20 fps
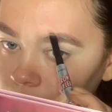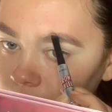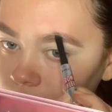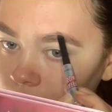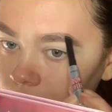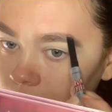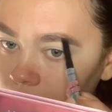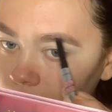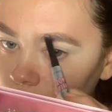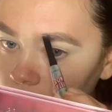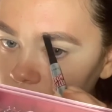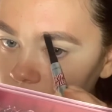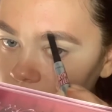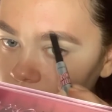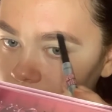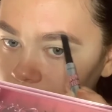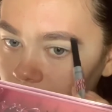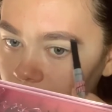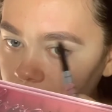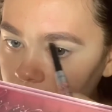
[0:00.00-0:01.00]
He wasn't
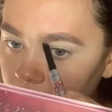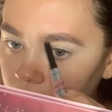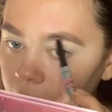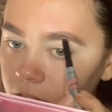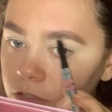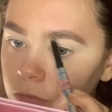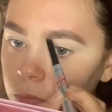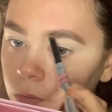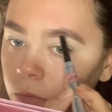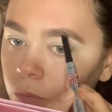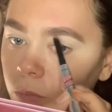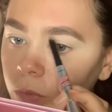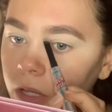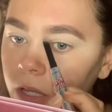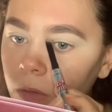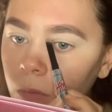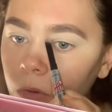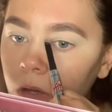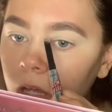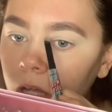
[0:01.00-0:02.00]
even looking at us when
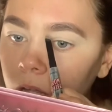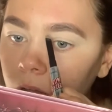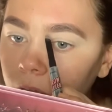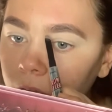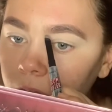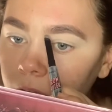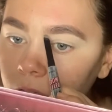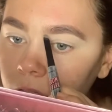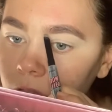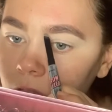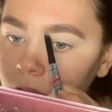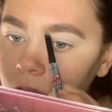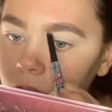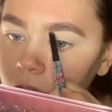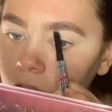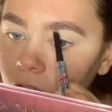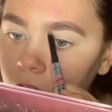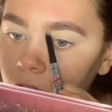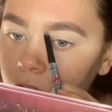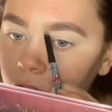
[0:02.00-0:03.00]
we were like
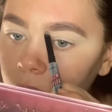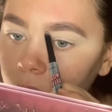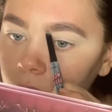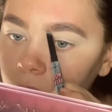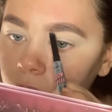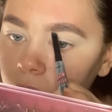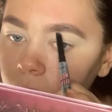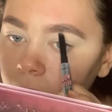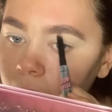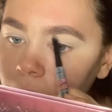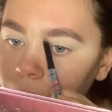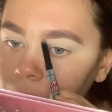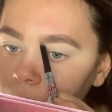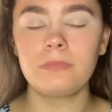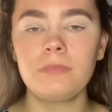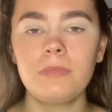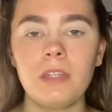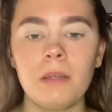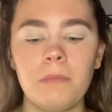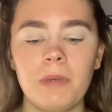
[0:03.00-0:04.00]
trying to talk to him,
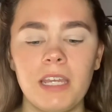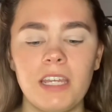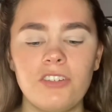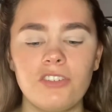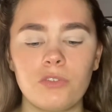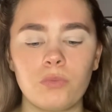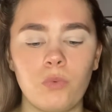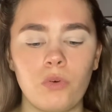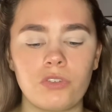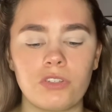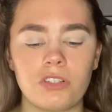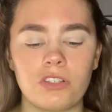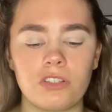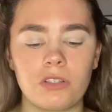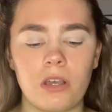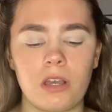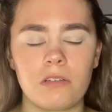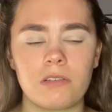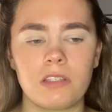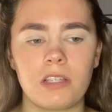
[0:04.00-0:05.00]
but he just wasn't.
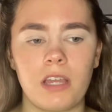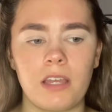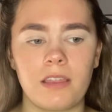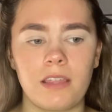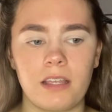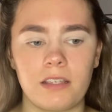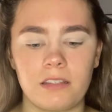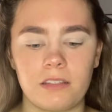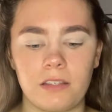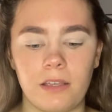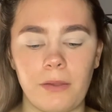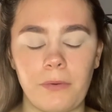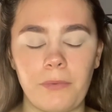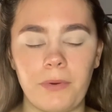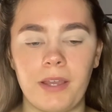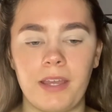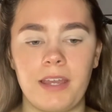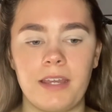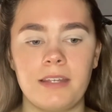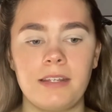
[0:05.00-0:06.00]
So I was like, that's so
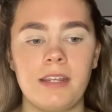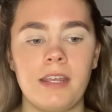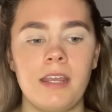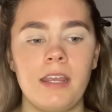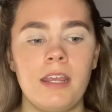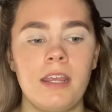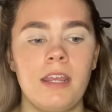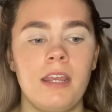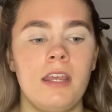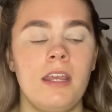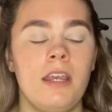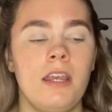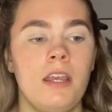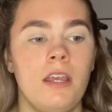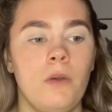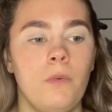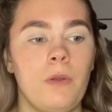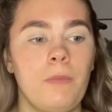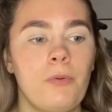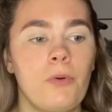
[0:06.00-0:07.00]
weird.
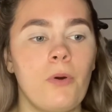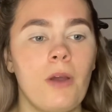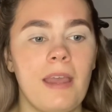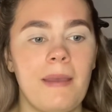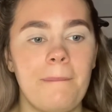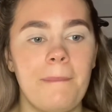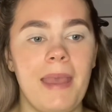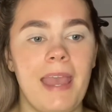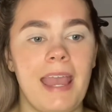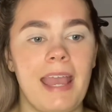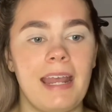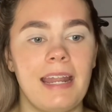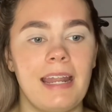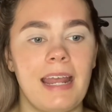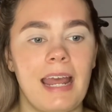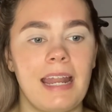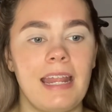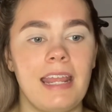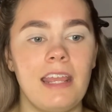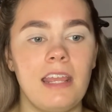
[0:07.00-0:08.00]
We brought him in,
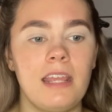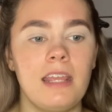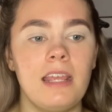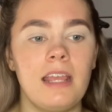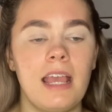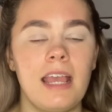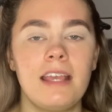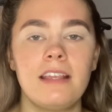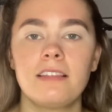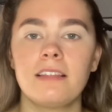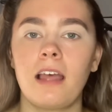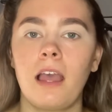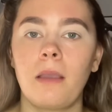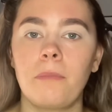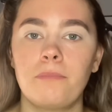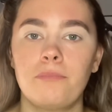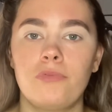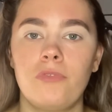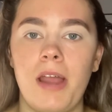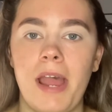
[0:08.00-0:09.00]
and his
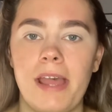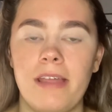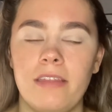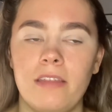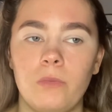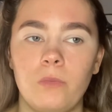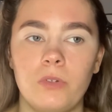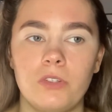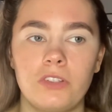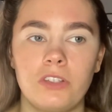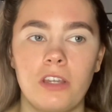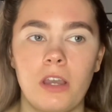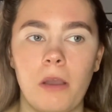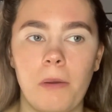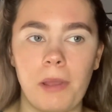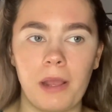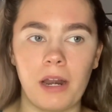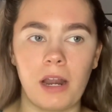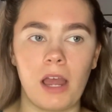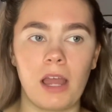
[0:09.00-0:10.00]
like breath was
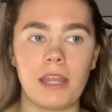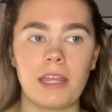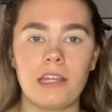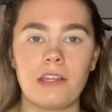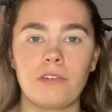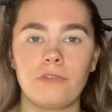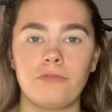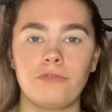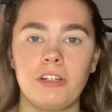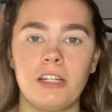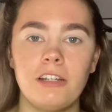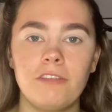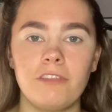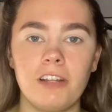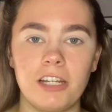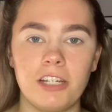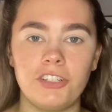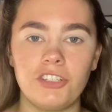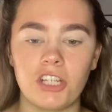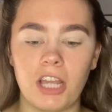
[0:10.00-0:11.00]
going like really,
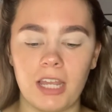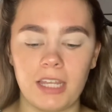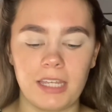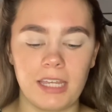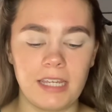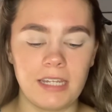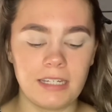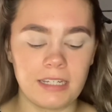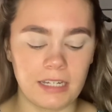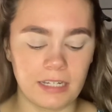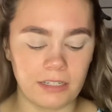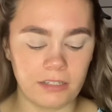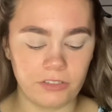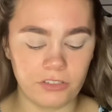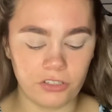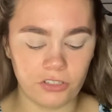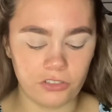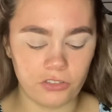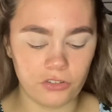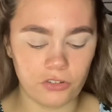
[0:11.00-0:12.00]
really jagged and
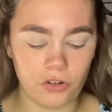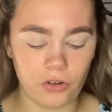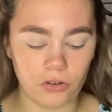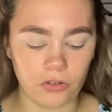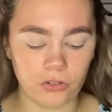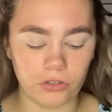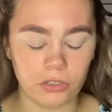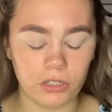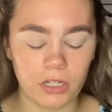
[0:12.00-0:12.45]
just not